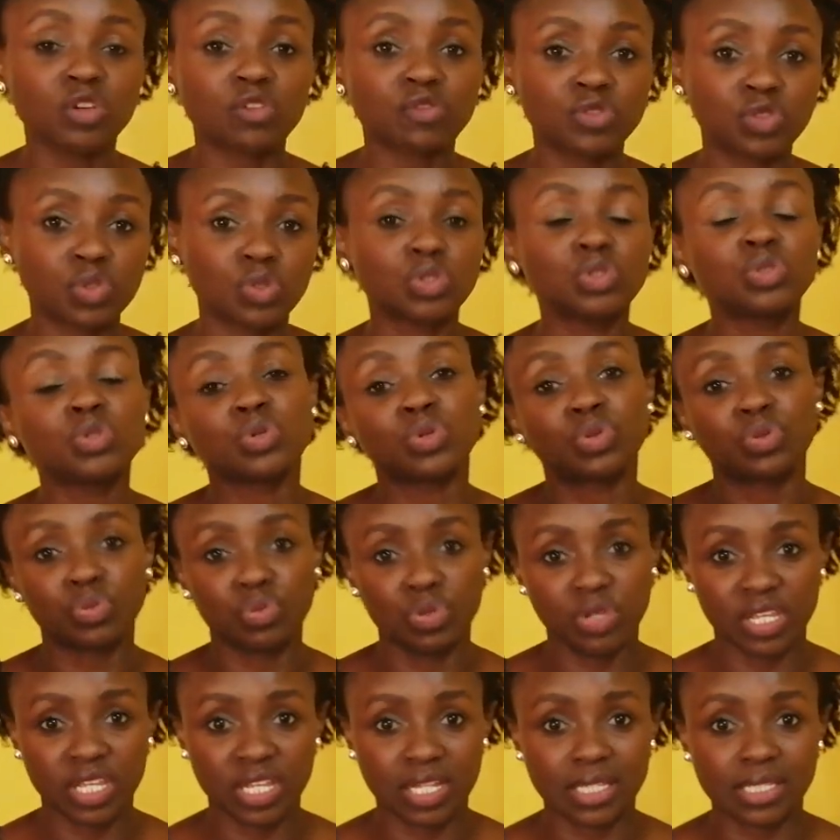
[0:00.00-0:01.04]
of 2 to
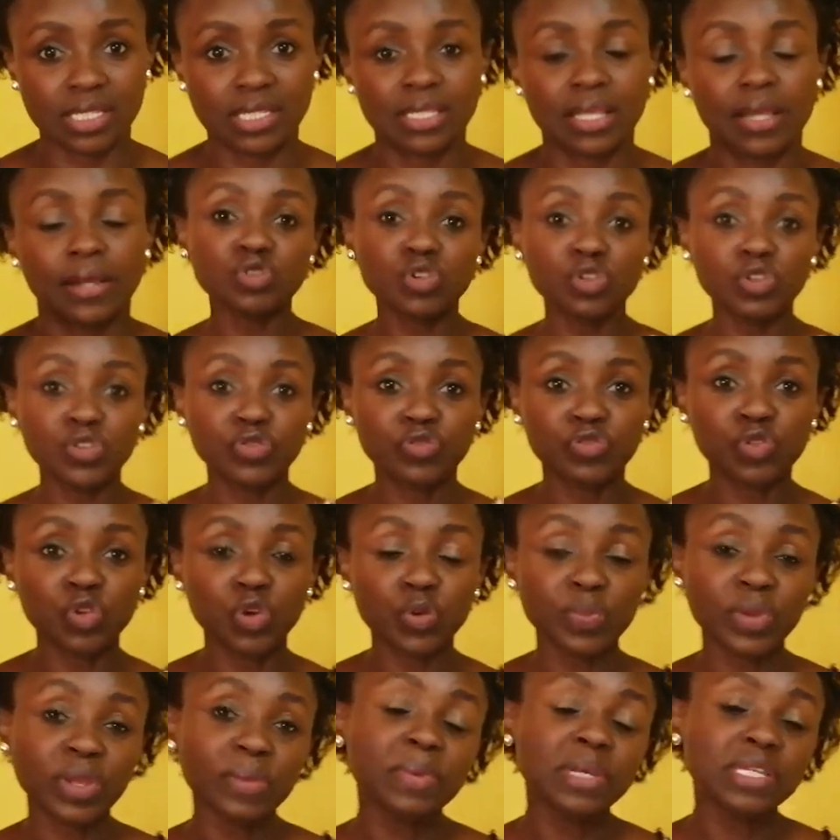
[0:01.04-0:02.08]
3 years. If
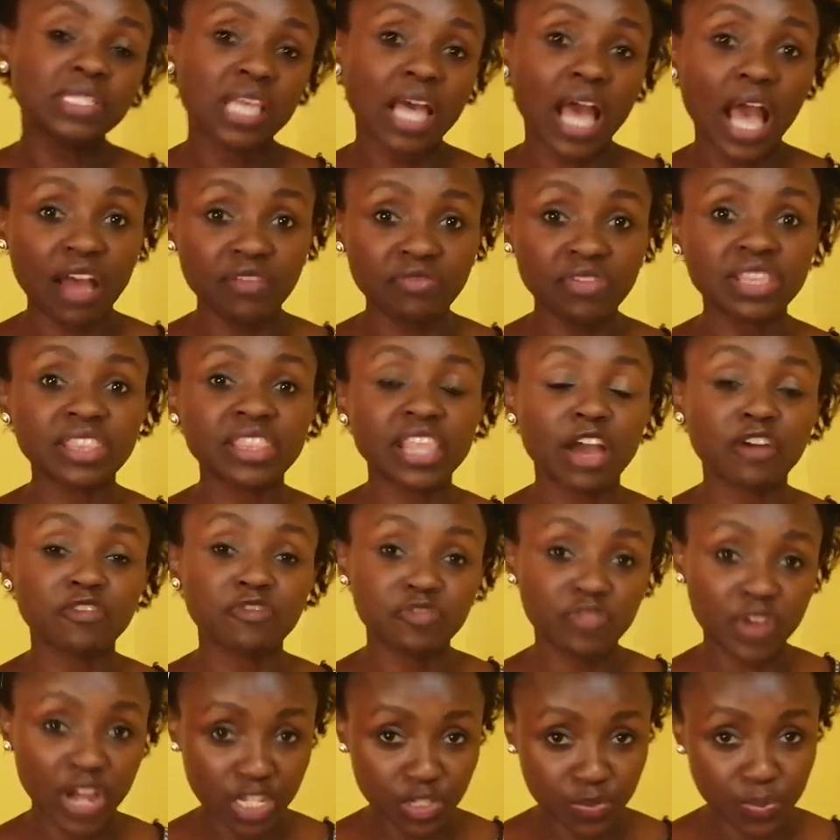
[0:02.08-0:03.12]
your baby is having their
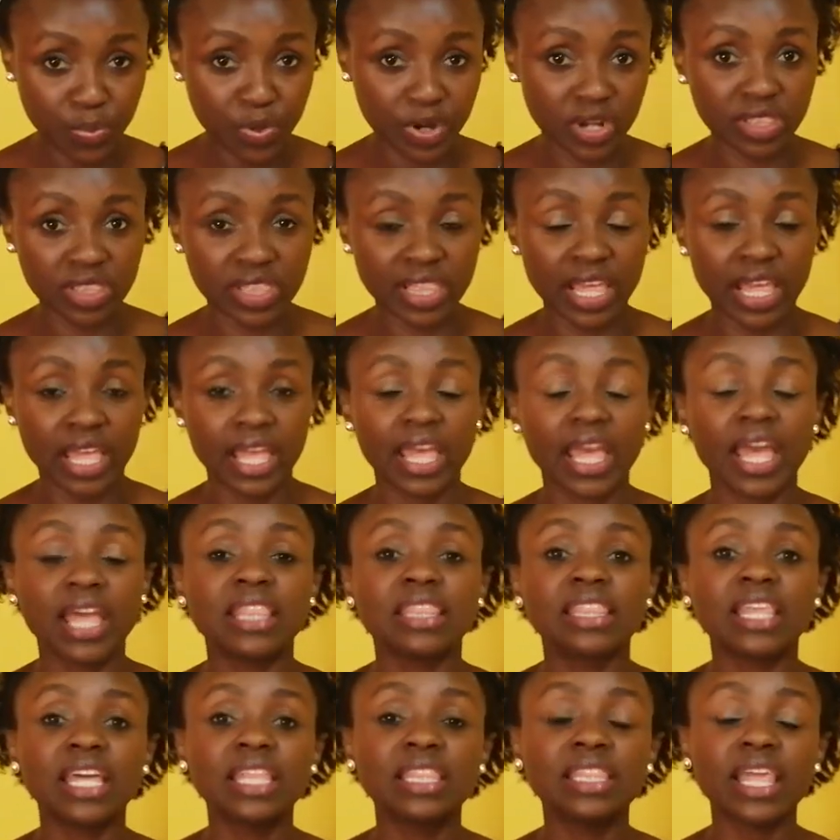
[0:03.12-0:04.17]
first birthday
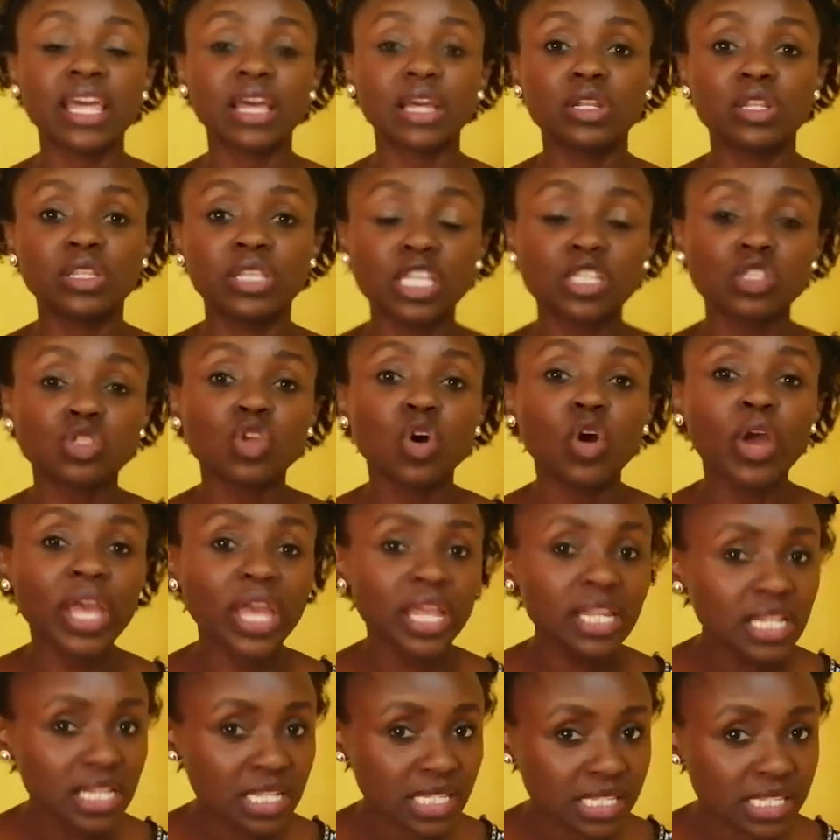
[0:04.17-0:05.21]
and then there's not
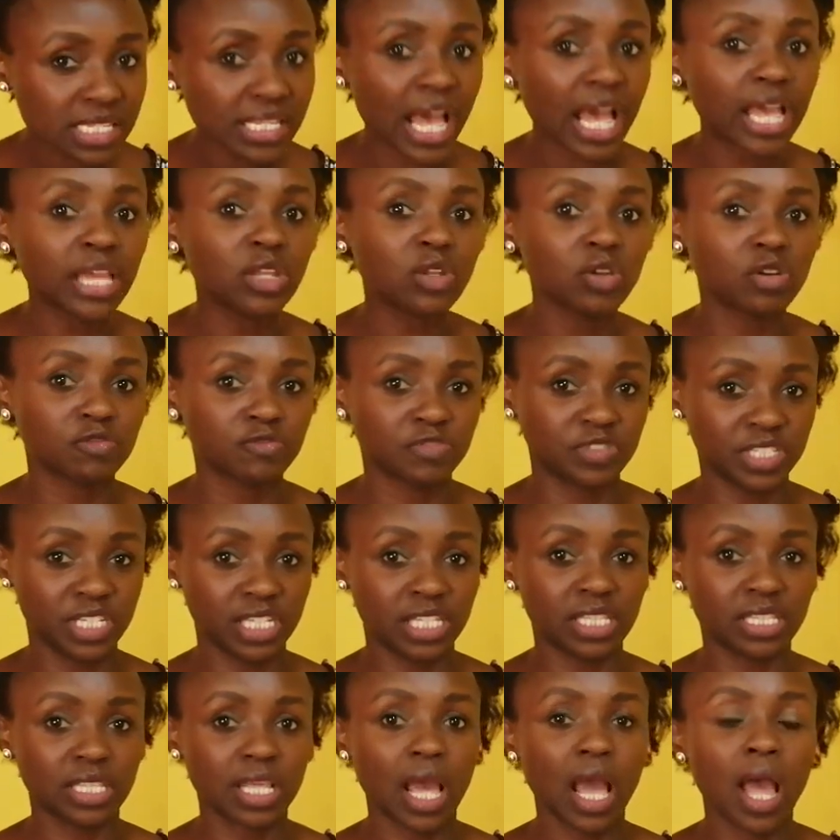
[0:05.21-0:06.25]
any sign of
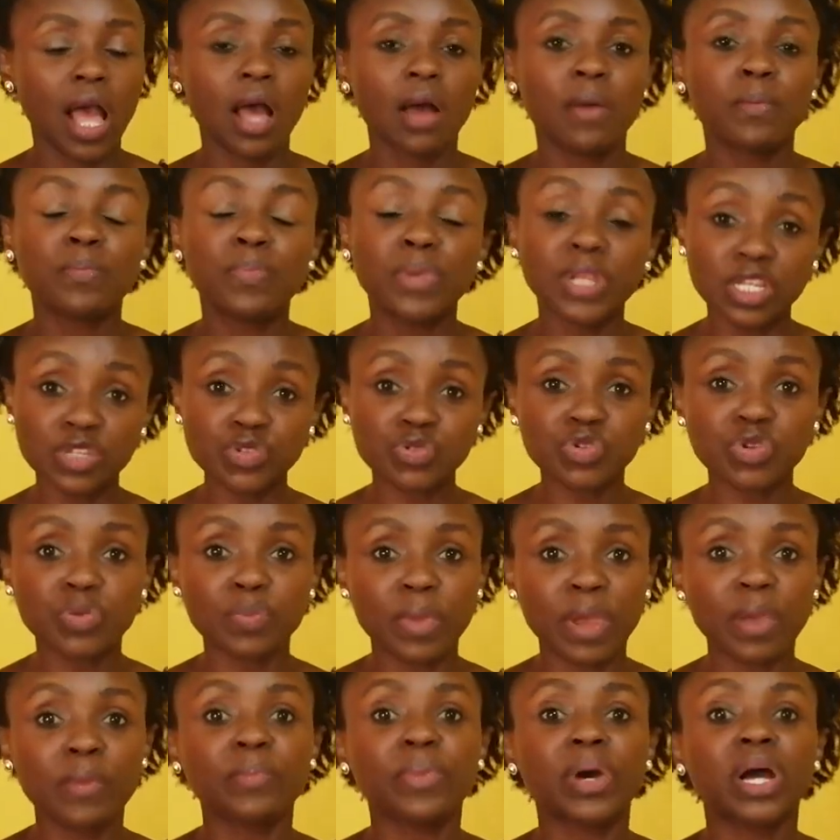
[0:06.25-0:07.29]
teeth, please
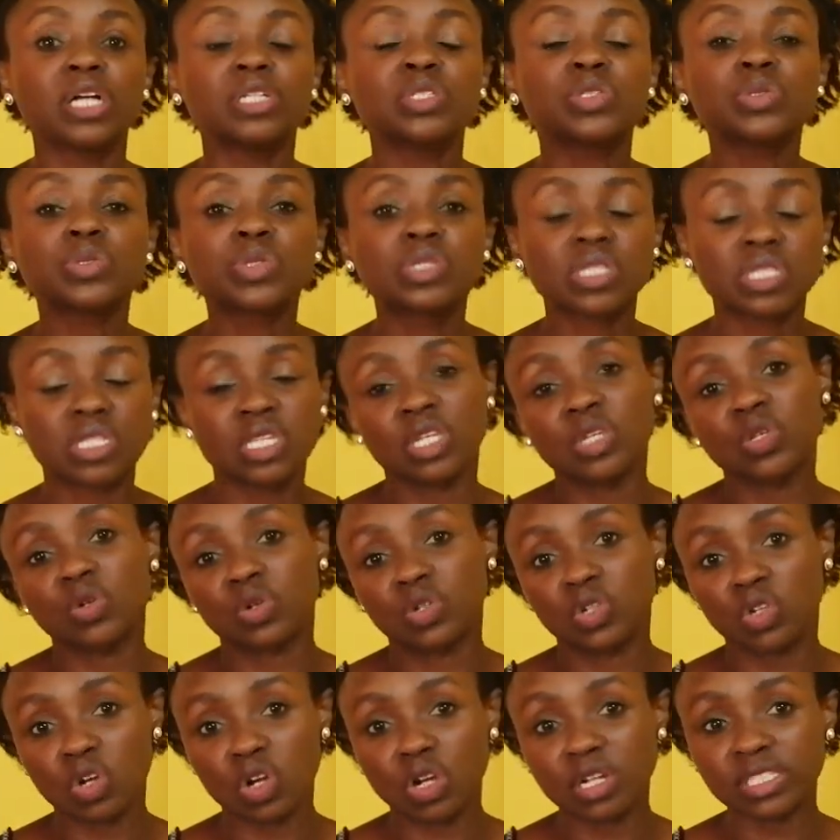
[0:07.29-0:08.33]
remember to see
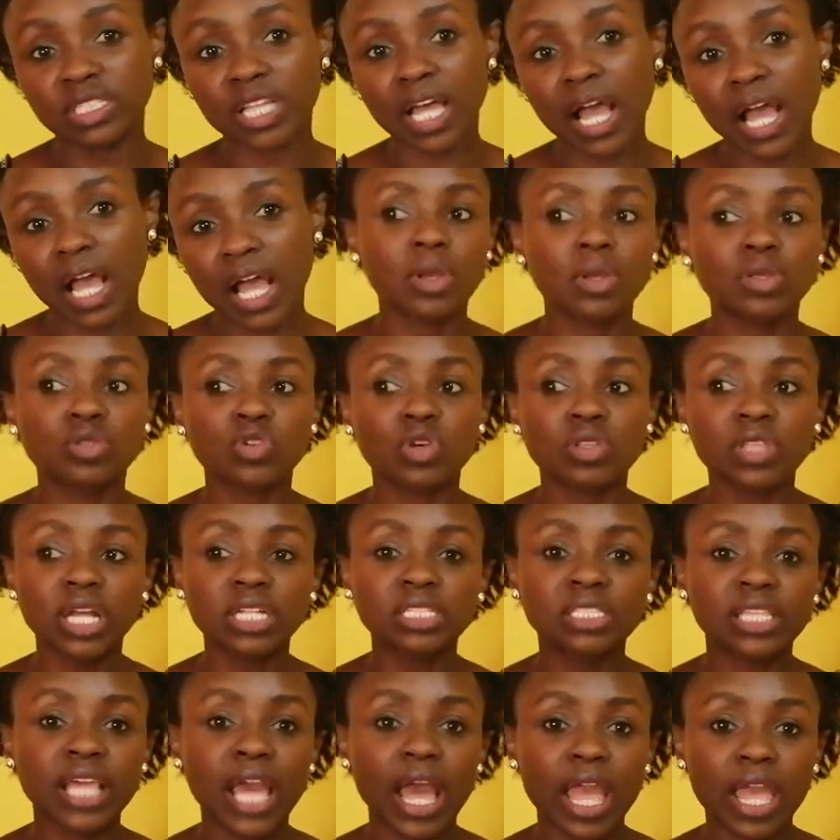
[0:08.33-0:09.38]
your doctor so
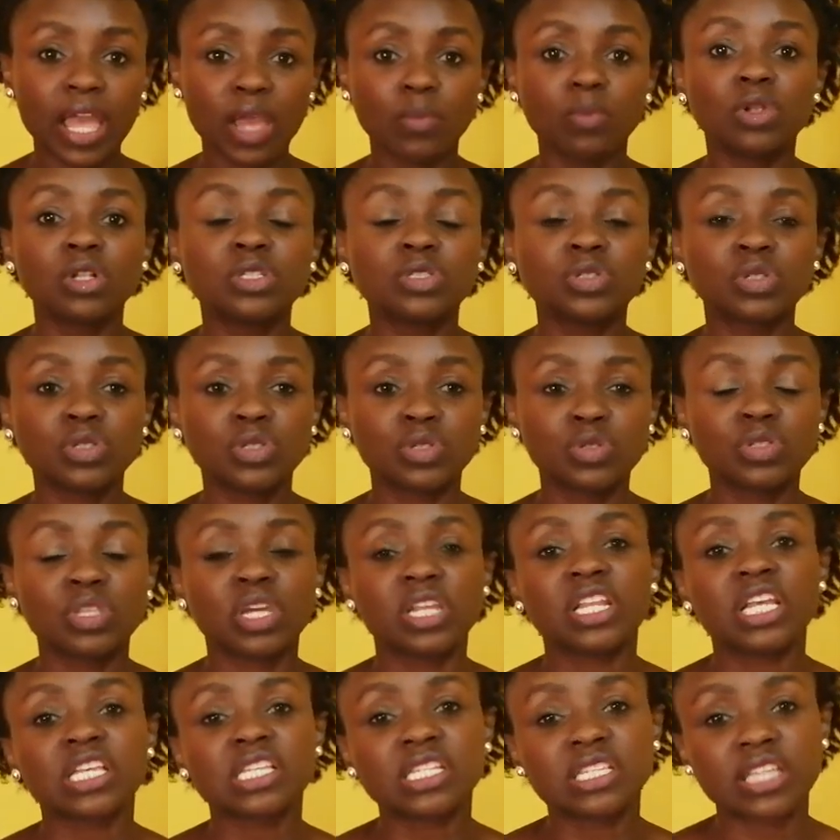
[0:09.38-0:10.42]
that they are able to do
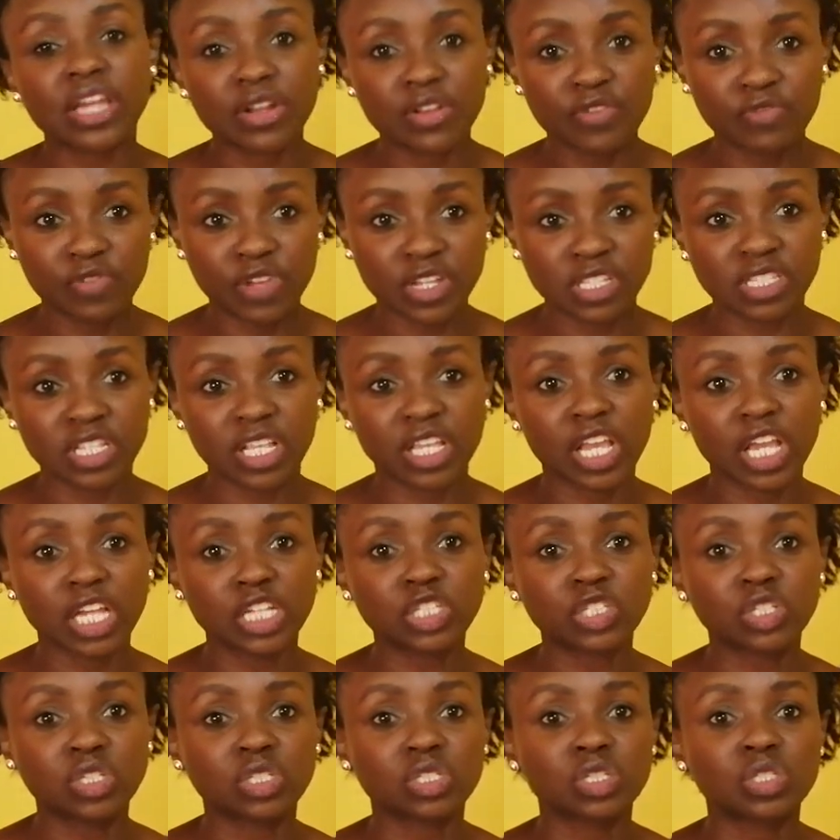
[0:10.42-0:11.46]
the necessary
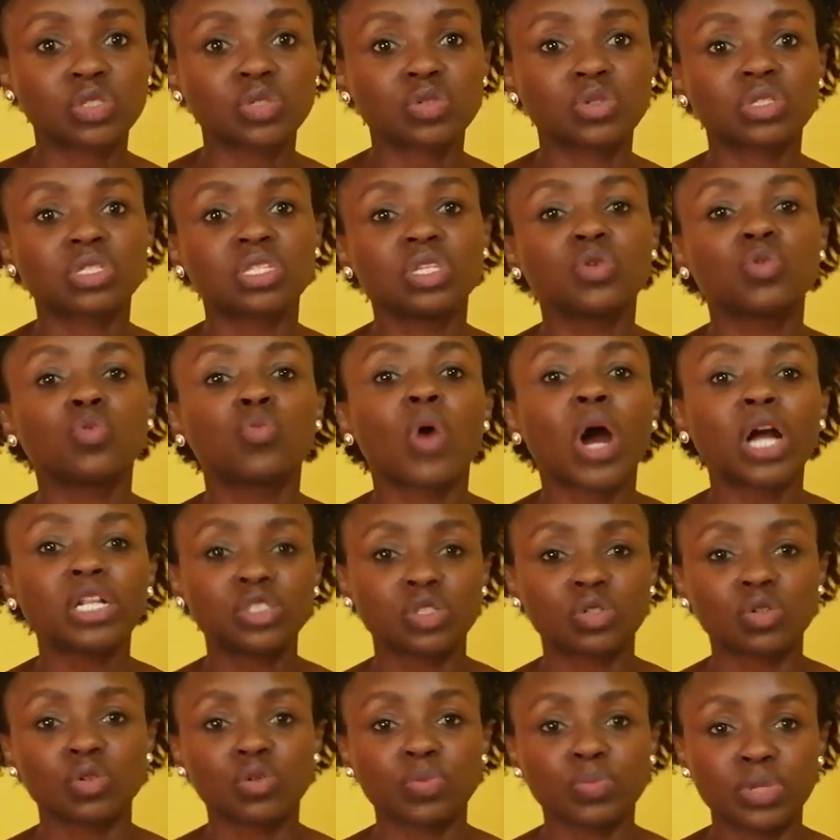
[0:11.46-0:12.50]
investigations to see
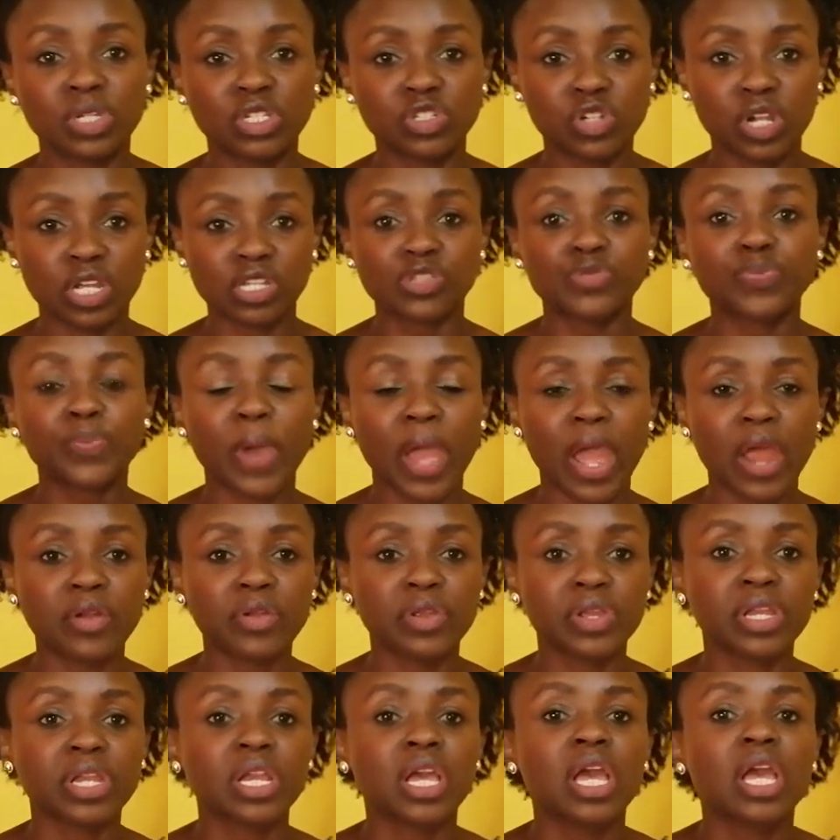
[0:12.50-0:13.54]
what could be
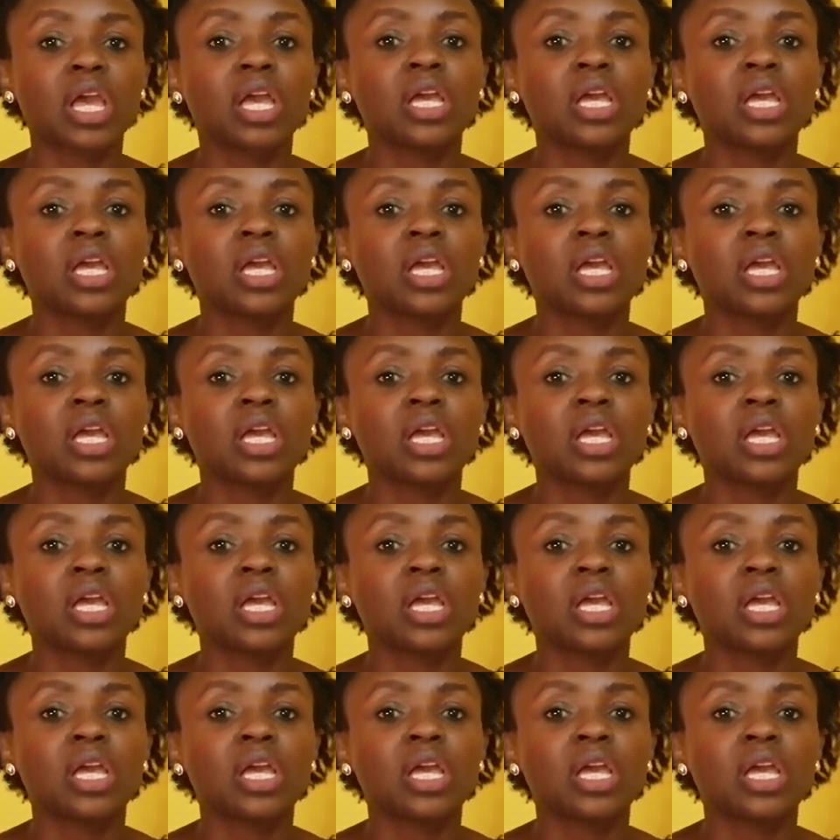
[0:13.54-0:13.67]
transpiring